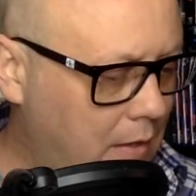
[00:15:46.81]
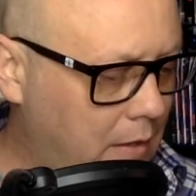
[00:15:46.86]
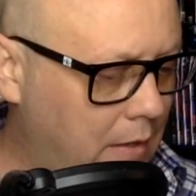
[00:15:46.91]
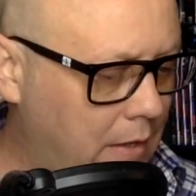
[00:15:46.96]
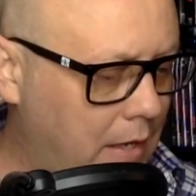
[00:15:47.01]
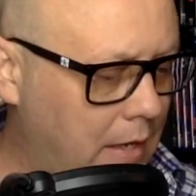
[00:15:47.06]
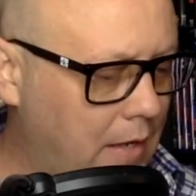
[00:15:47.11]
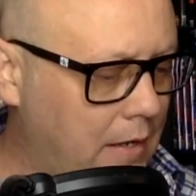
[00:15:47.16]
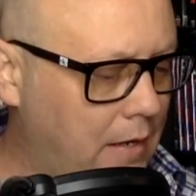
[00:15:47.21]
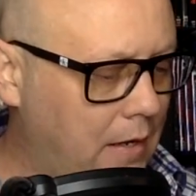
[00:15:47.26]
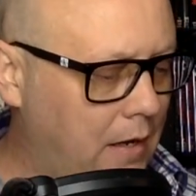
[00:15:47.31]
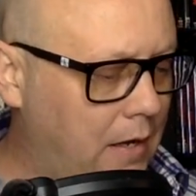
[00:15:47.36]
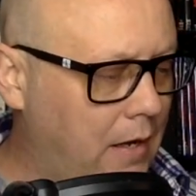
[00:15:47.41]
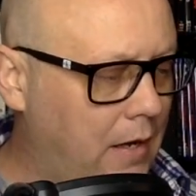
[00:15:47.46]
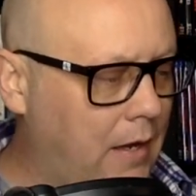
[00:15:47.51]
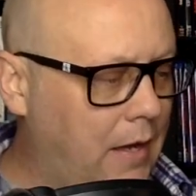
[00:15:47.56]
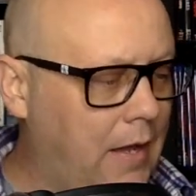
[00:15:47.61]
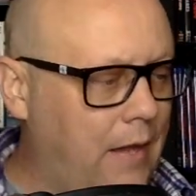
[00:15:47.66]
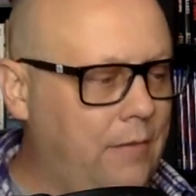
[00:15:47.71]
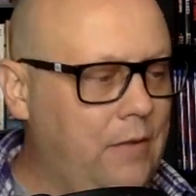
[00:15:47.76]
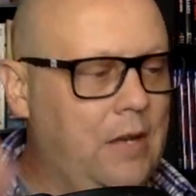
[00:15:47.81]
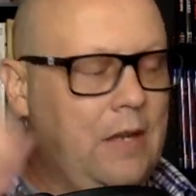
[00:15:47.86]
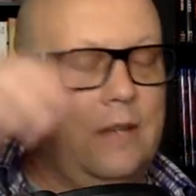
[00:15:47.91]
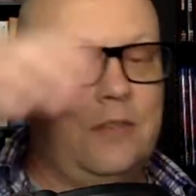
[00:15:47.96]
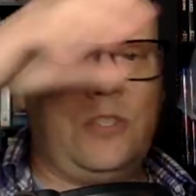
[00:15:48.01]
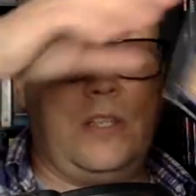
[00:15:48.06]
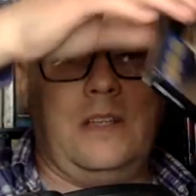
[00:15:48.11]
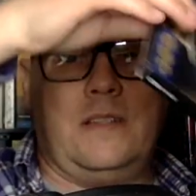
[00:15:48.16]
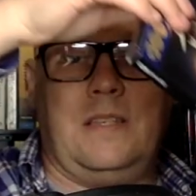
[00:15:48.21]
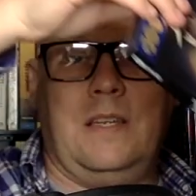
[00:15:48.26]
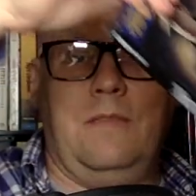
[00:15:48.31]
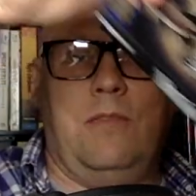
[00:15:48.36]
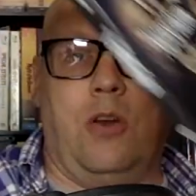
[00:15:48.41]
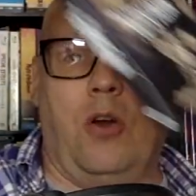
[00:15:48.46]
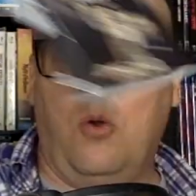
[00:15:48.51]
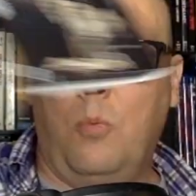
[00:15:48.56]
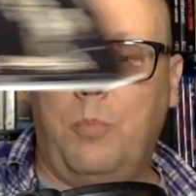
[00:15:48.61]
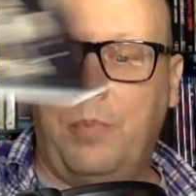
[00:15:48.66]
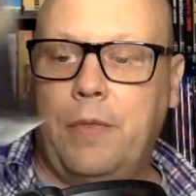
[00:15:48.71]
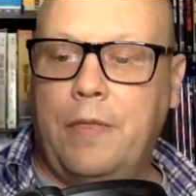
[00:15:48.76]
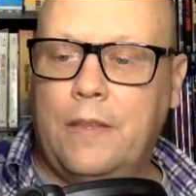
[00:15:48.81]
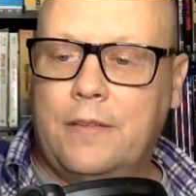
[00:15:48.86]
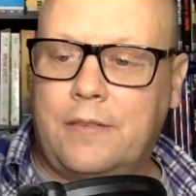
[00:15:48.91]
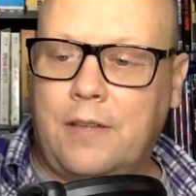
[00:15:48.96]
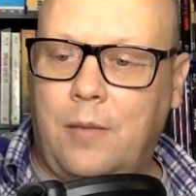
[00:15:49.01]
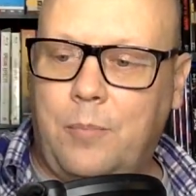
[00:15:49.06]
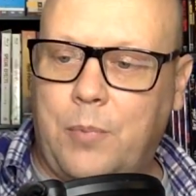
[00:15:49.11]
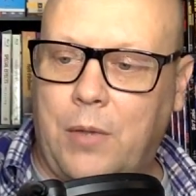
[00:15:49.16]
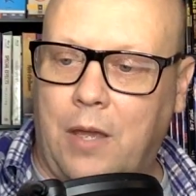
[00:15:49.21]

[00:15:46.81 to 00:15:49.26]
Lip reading: Then I haven't had a chance to even open this up